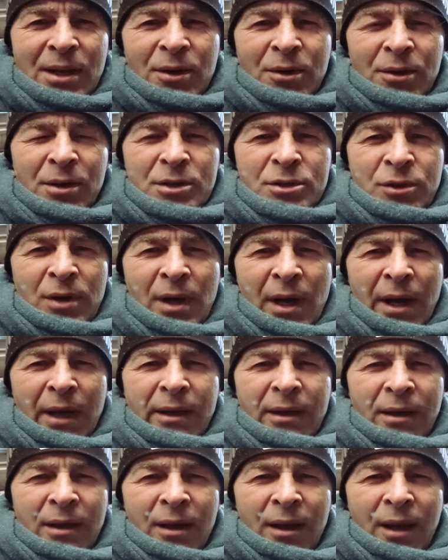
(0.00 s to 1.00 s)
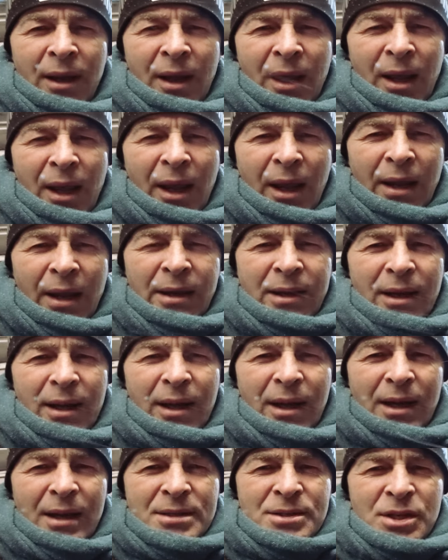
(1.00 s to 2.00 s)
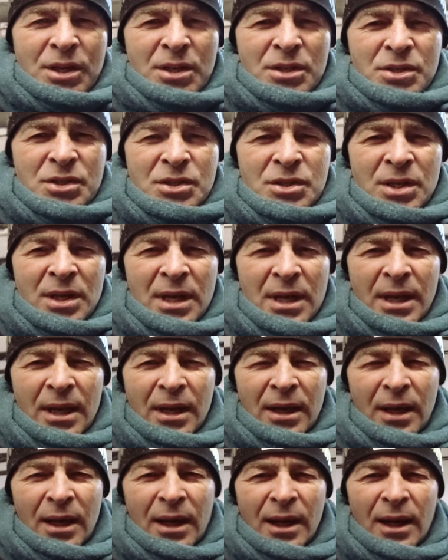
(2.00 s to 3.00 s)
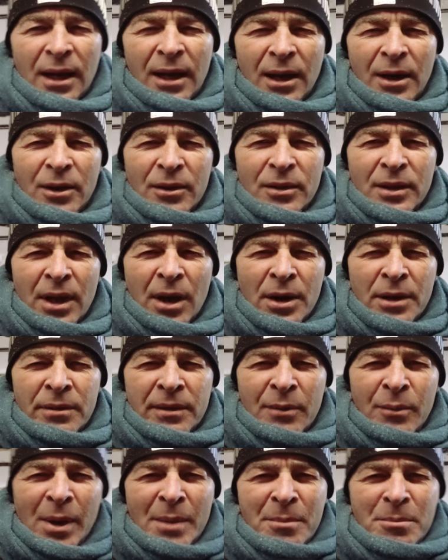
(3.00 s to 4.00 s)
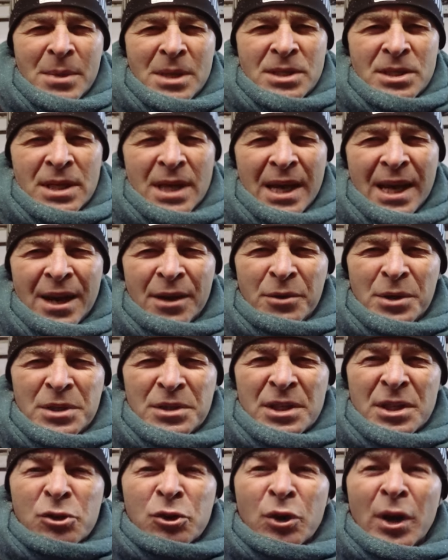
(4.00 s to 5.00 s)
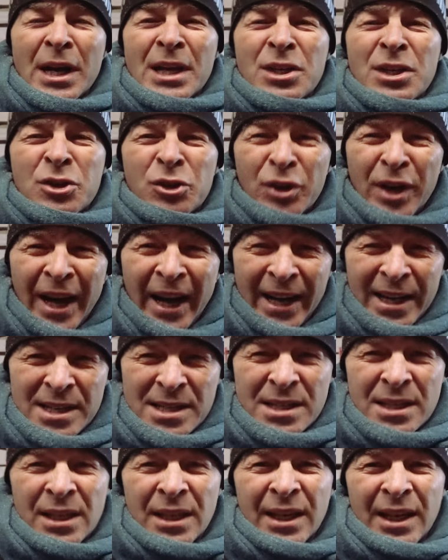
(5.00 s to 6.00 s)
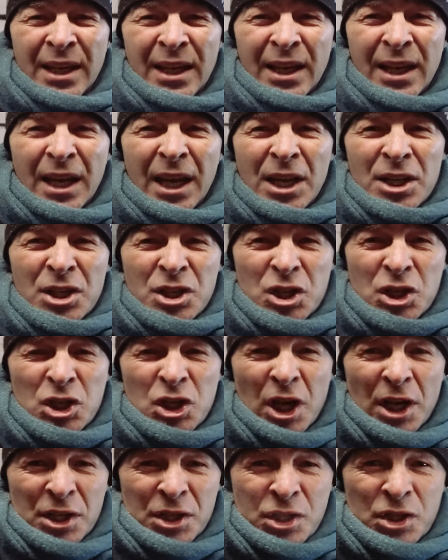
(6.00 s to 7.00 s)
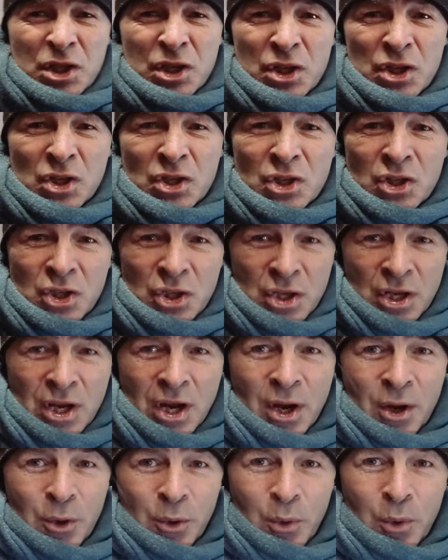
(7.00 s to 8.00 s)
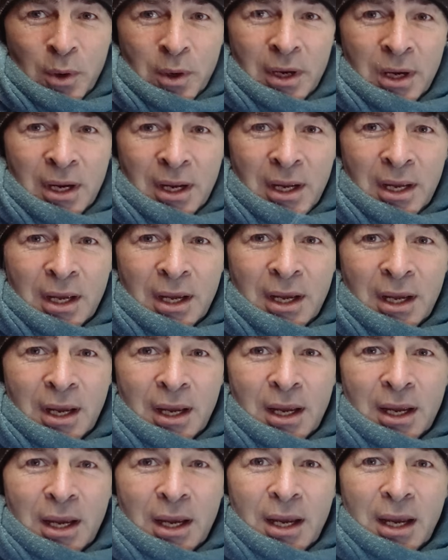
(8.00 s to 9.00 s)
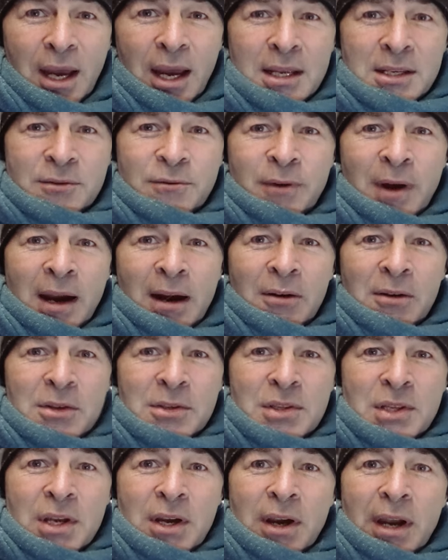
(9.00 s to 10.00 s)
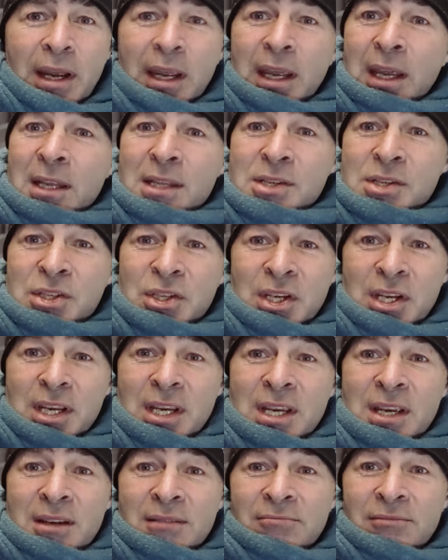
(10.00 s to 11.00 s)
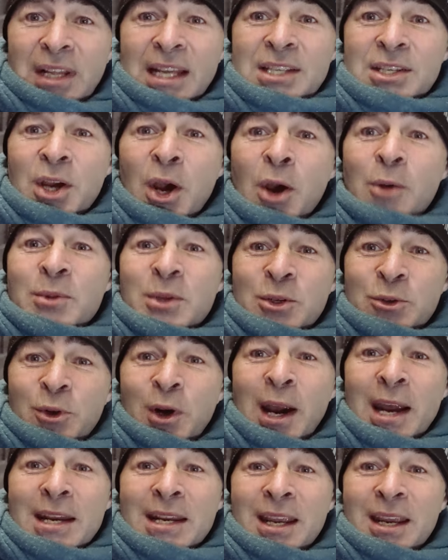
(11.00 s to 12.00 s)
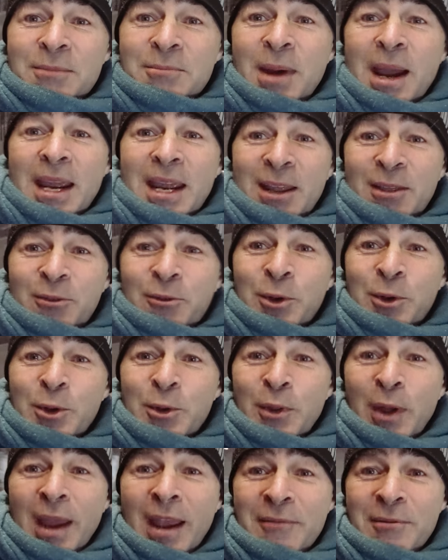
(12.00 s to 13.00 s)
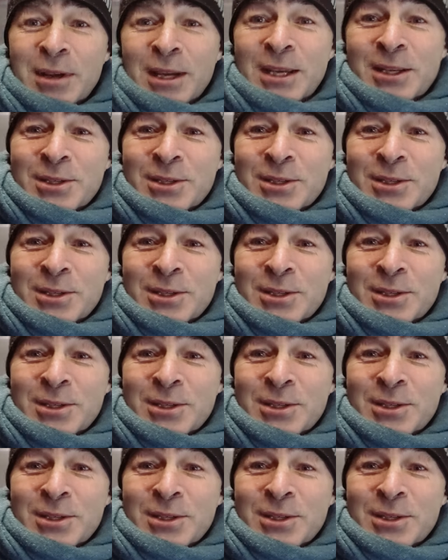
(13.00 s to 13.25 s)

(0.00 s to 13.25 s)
get on a train. And uh, as you can see, uh, the only thing we're missing here is the train tracks. It's just snow. As far as the eye can see, let's hope the train can make it through the heavy